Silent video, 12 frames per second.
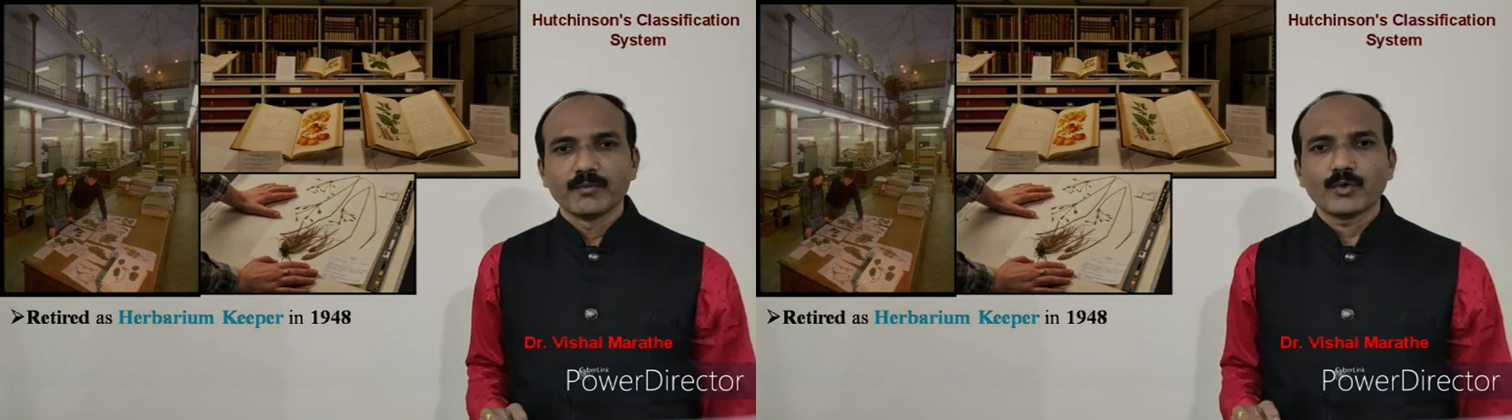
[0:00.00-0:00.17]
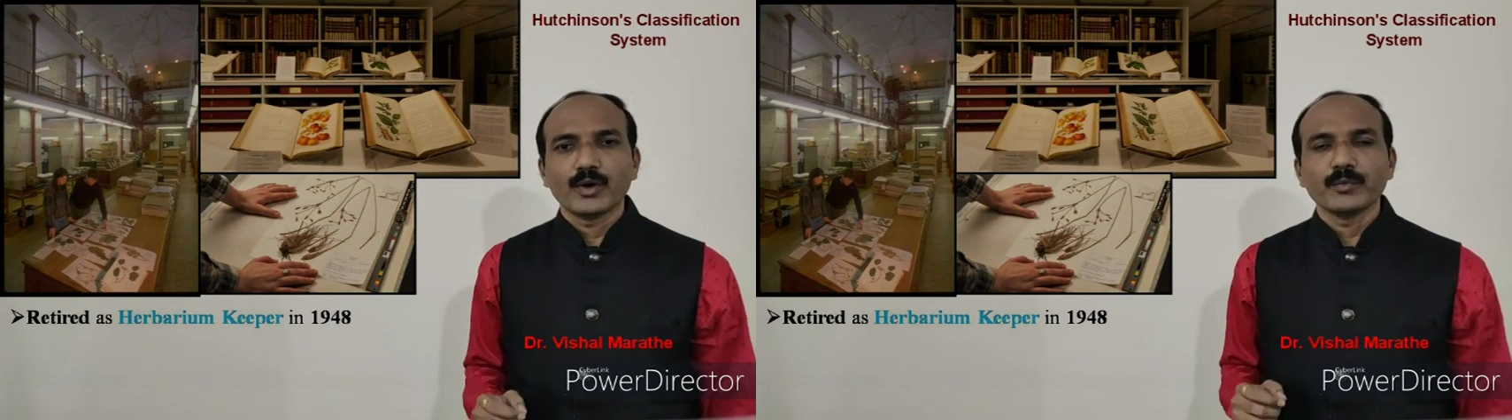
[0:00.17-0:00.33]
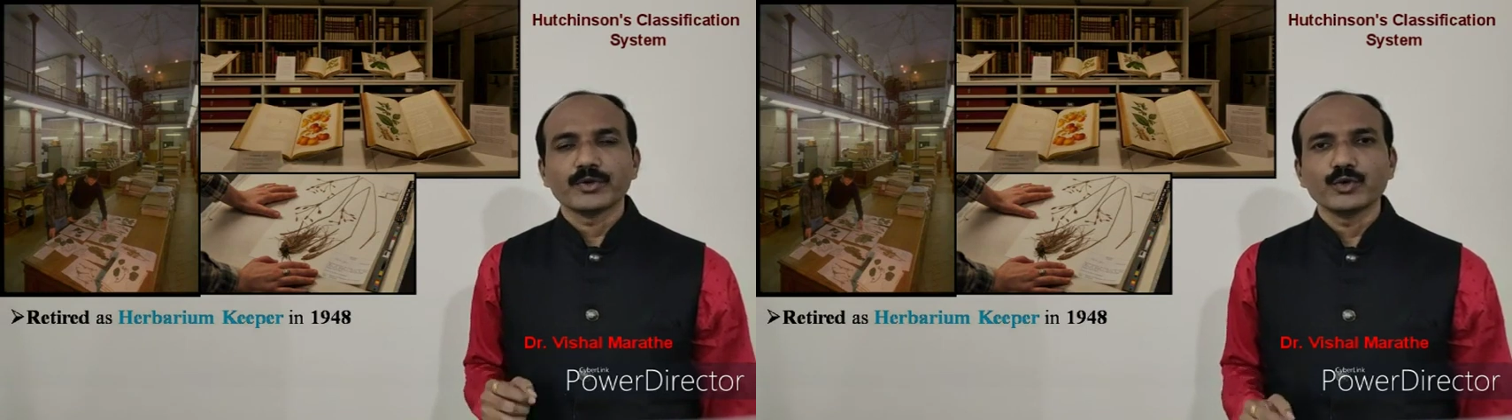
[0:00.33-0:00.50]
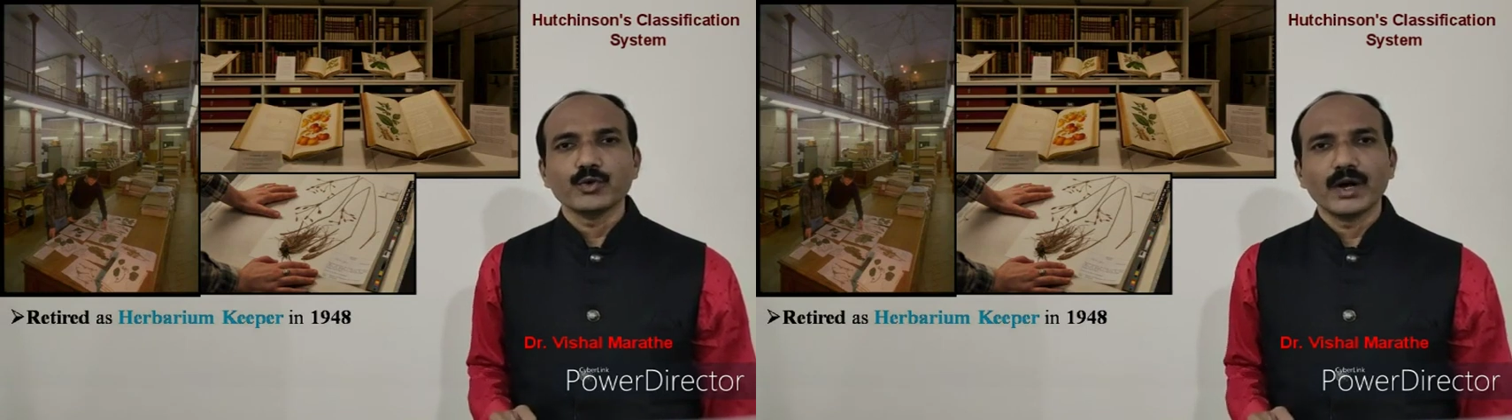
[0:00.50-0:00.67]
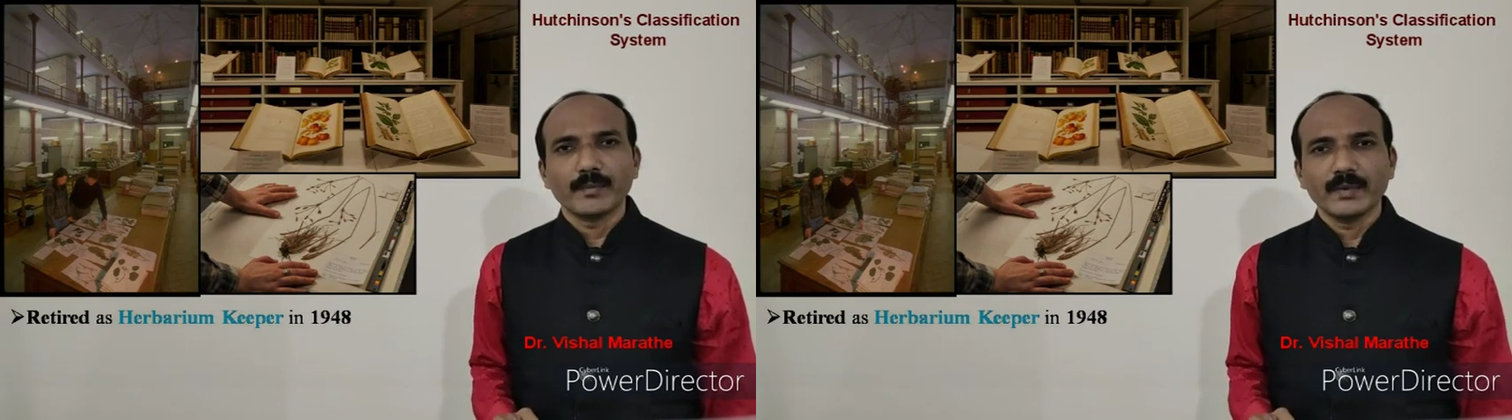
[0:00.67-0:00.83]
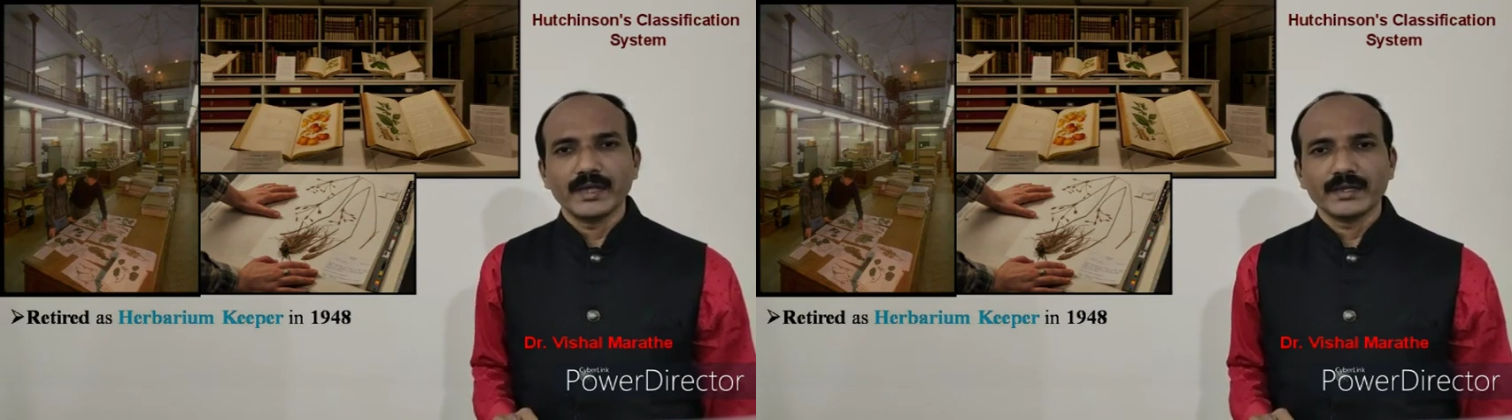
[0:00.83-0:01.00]
from Kew
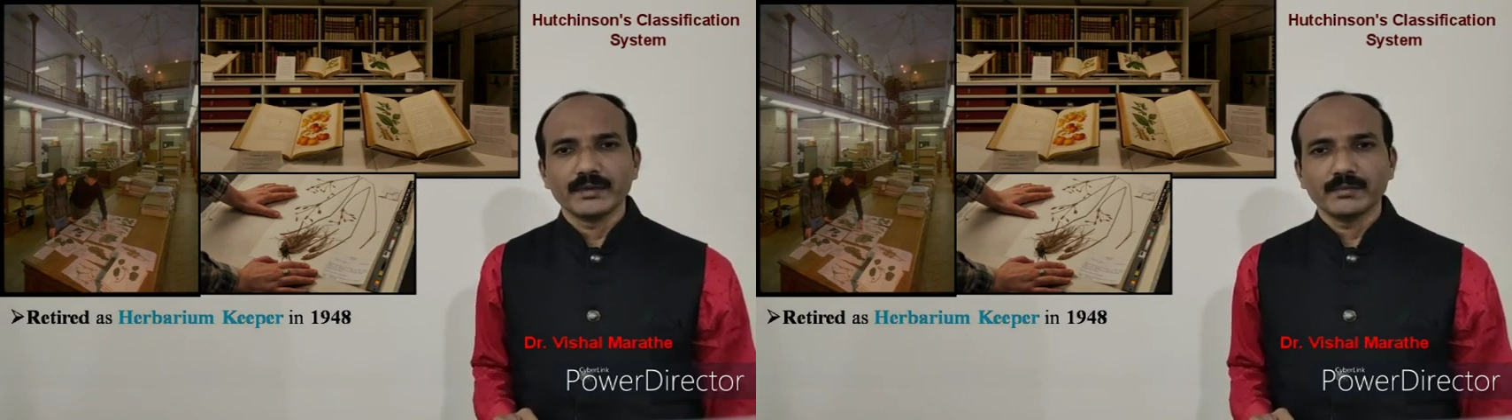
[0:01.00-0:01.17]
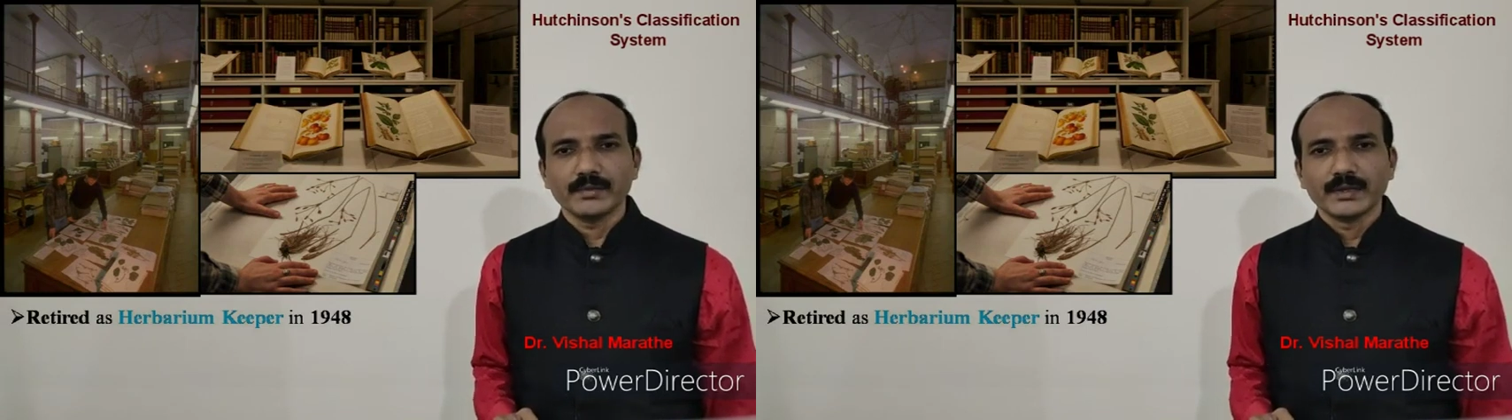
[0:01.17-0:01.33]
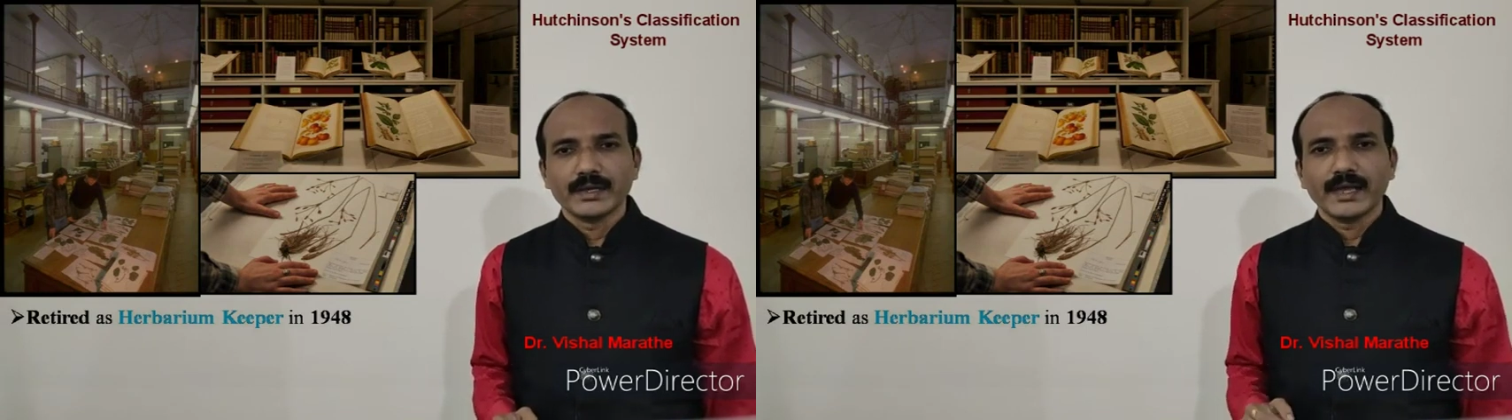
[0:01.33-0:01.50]
Herbarium